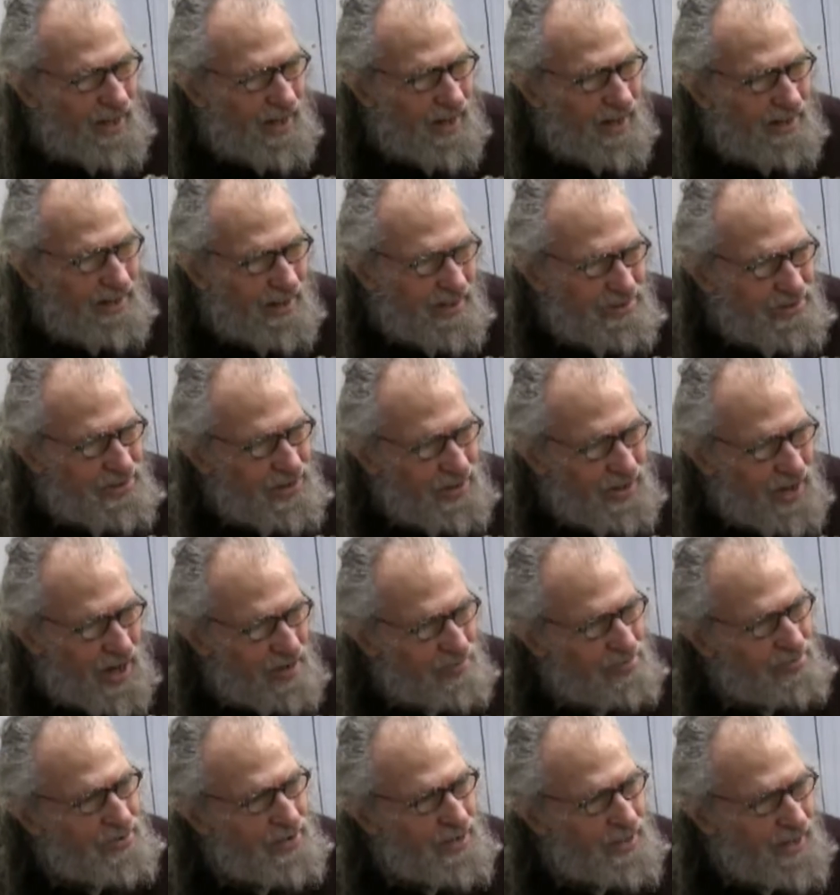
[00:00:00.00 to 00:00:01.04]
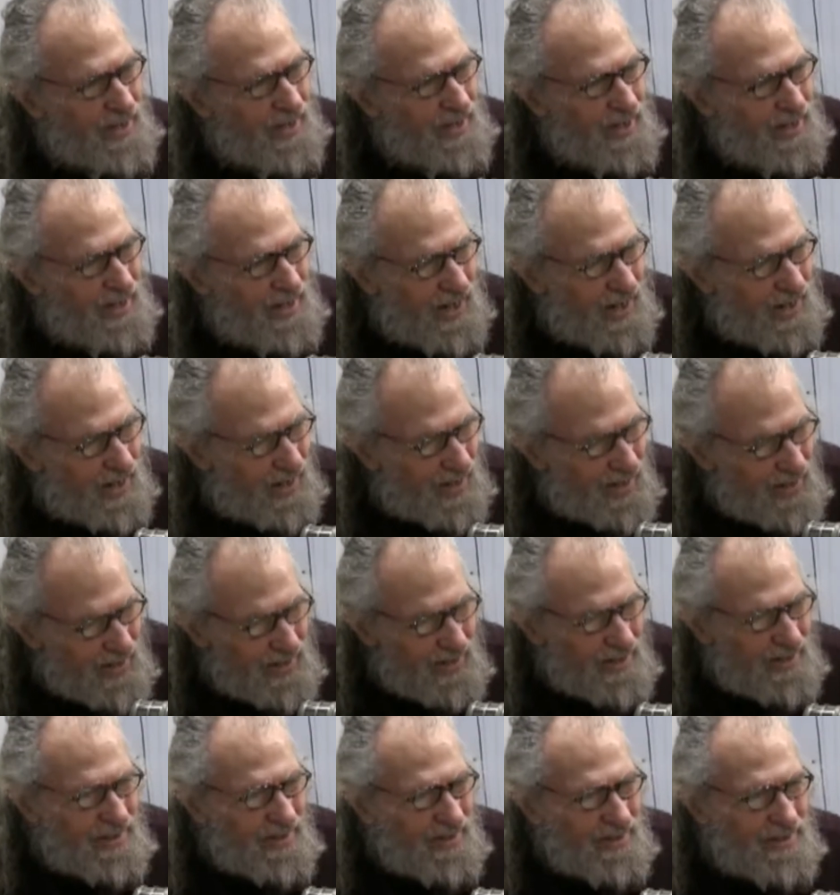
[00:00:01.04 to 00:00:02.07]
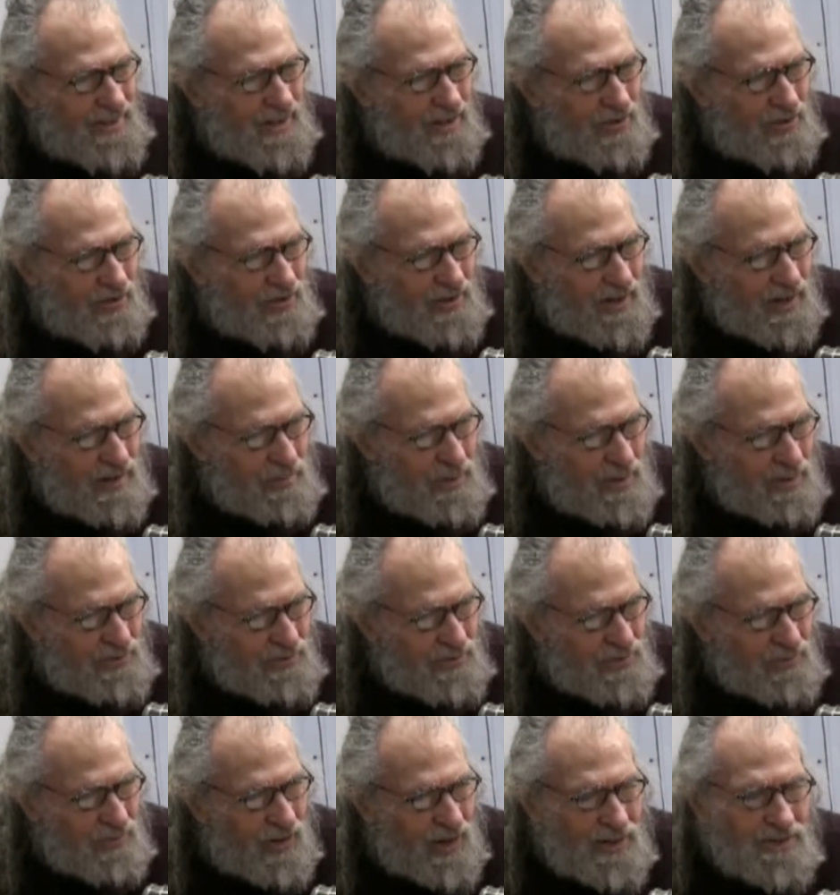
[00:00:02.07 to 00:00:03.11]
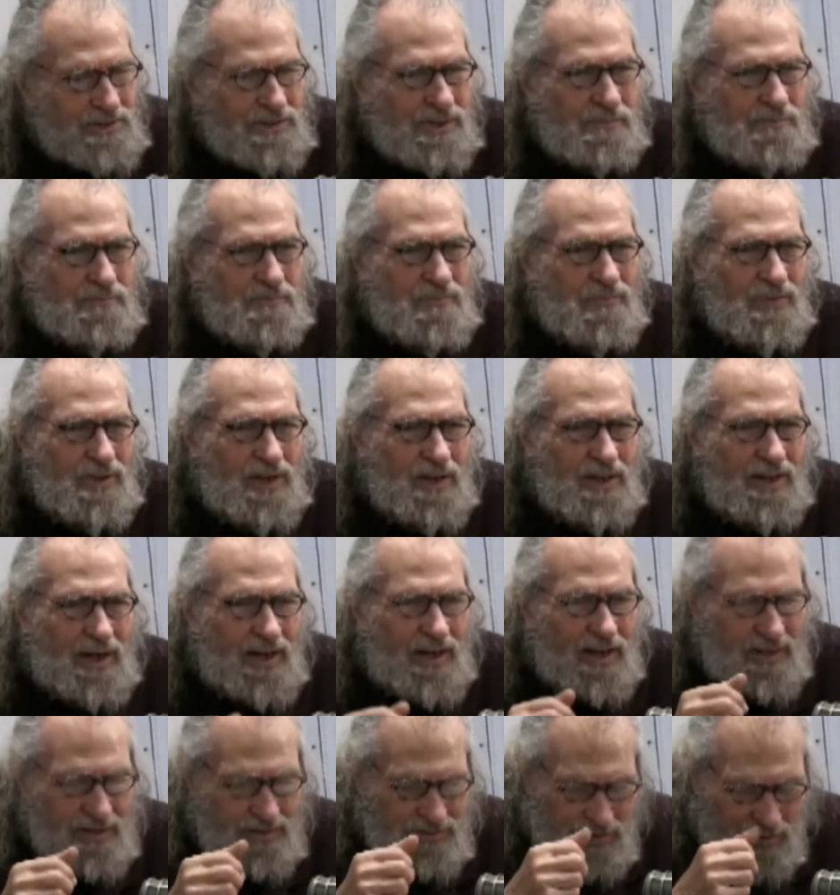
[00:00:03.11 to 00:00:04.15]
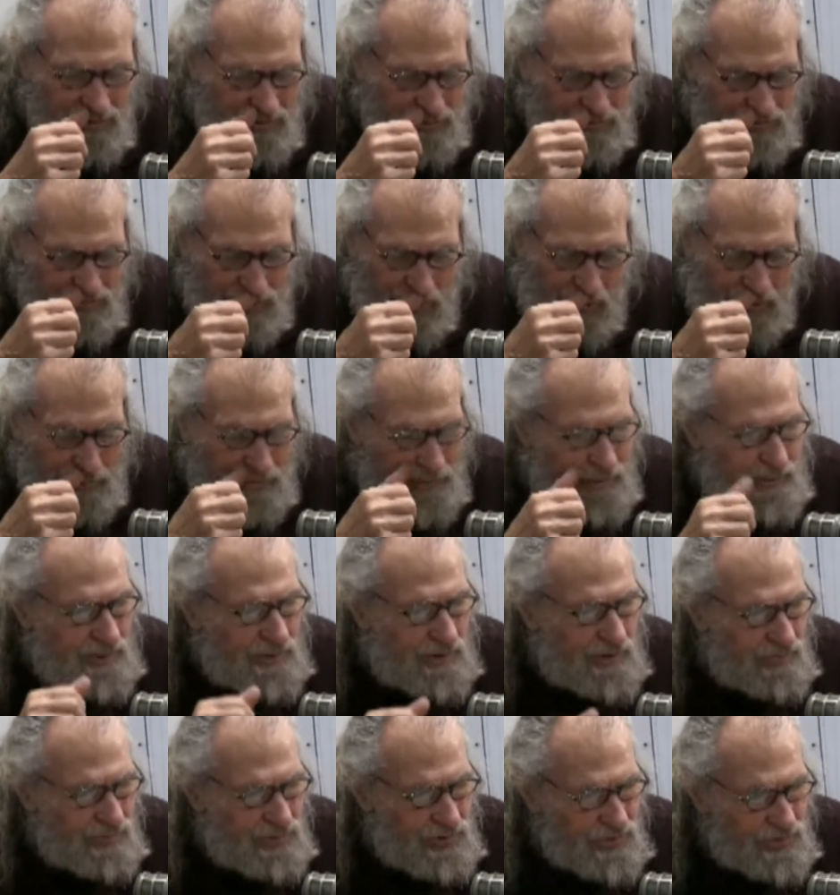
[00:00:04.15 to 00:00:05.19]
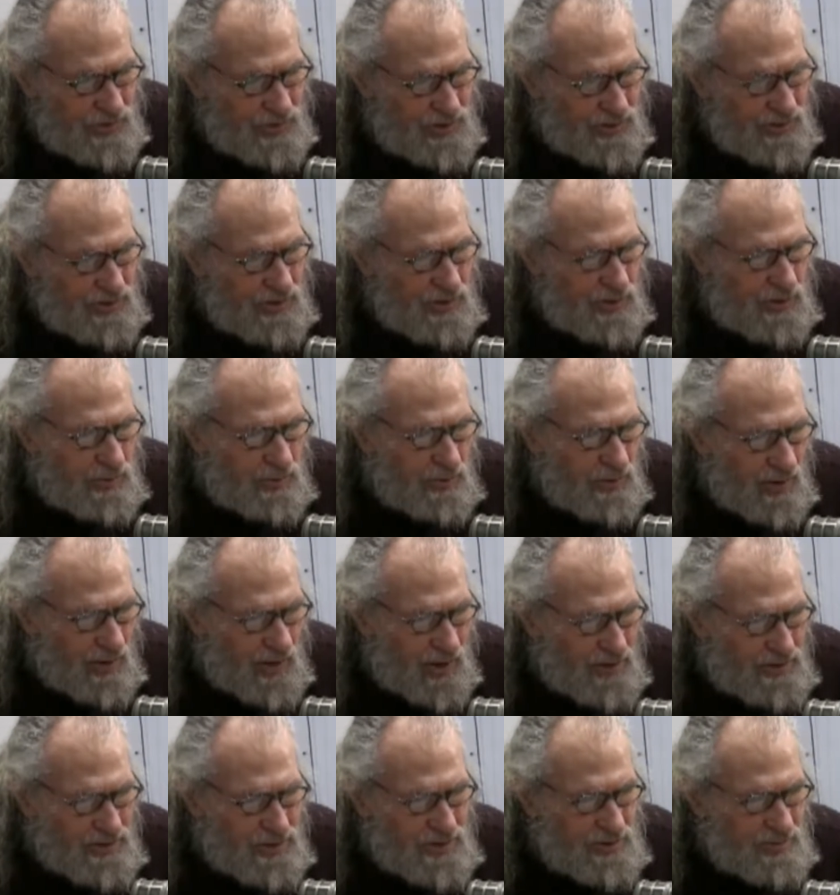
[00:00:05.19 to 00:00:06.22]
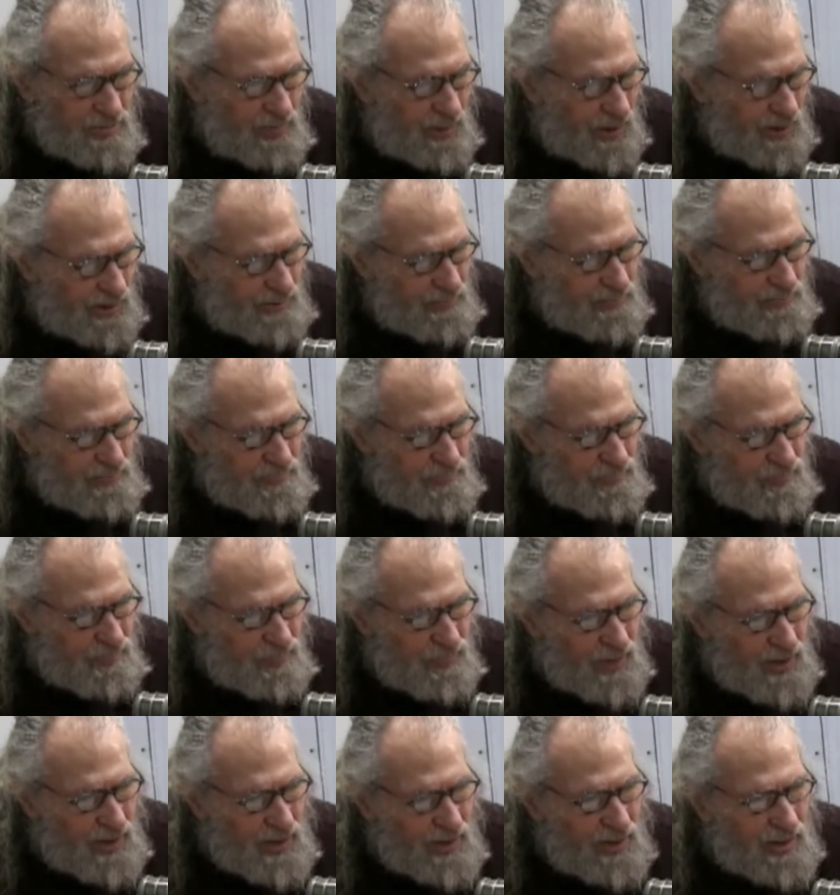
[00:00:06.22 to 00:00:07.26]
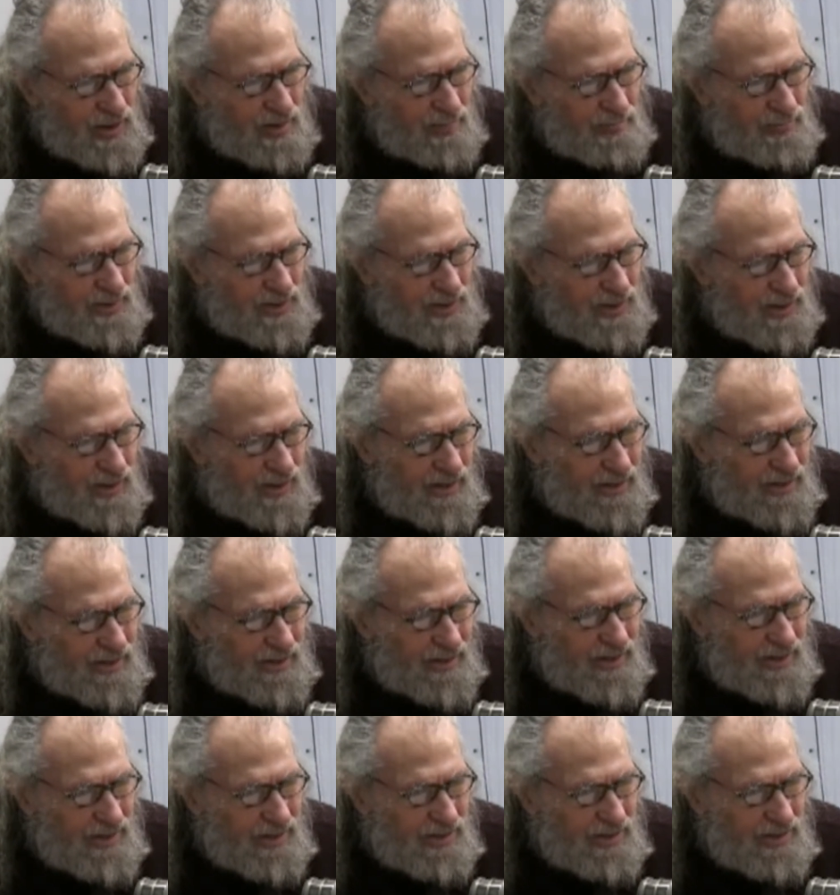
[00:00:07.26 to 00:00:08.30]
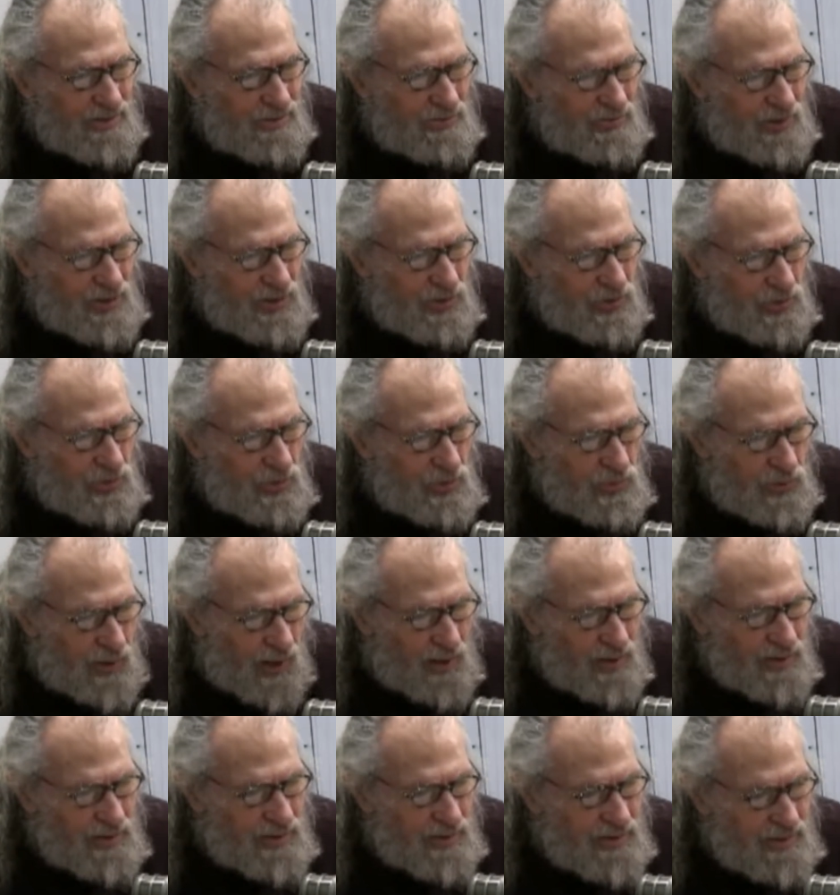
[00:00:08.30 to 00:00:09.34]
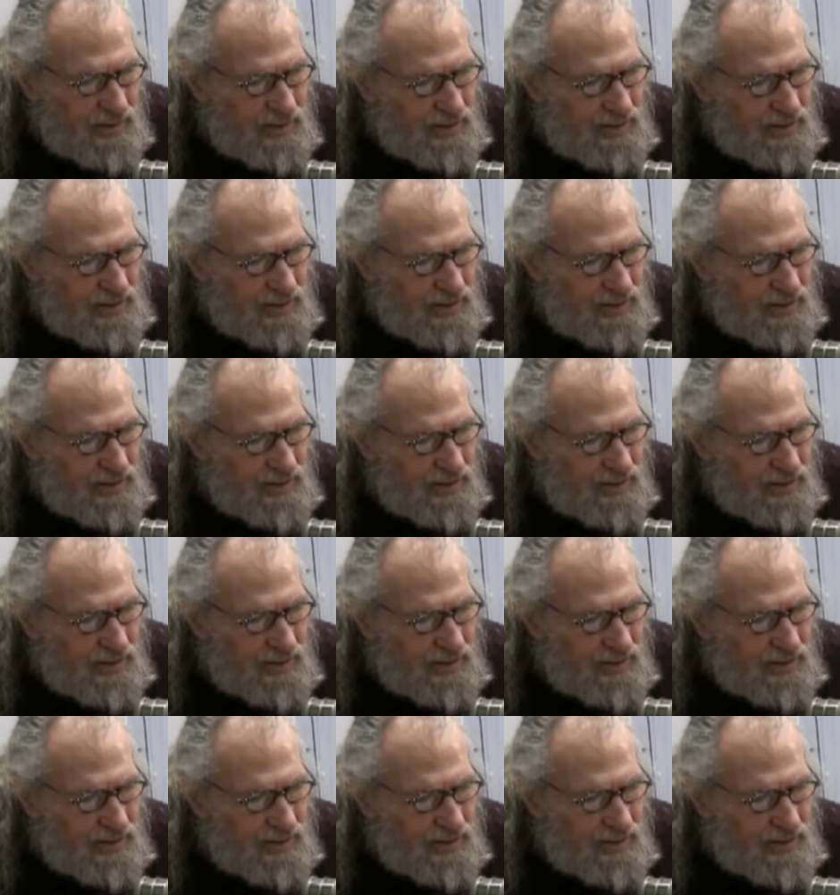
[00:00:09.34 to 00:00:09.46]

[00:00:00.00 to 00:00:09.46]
and that's enough. Uh, they all come off at once. Uh, so the state gives you a new license plate. But uh, when you do that,